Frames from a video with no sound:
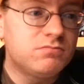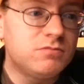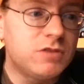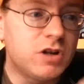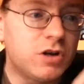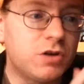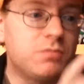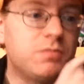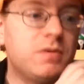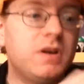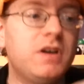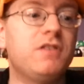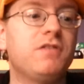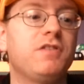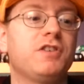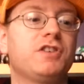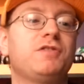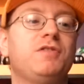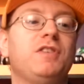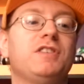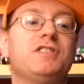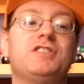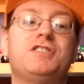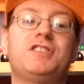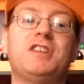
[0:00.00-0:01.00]
Nope.
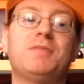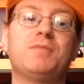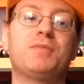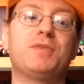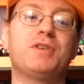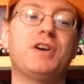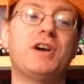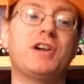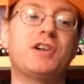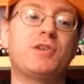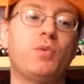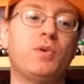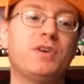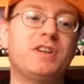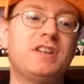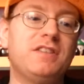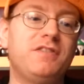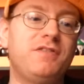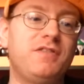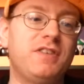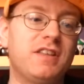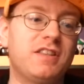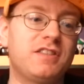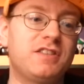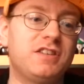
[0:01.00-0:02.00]
First of all, December
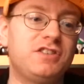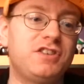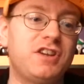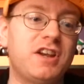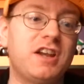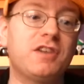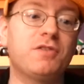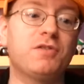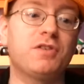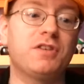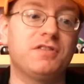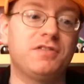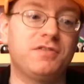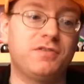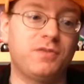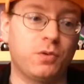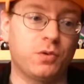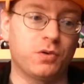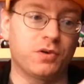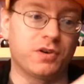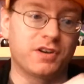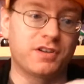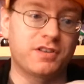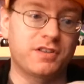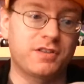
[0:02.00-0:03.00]
25th to January
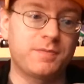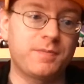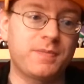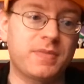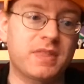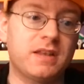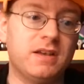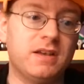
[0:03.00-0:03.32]
4th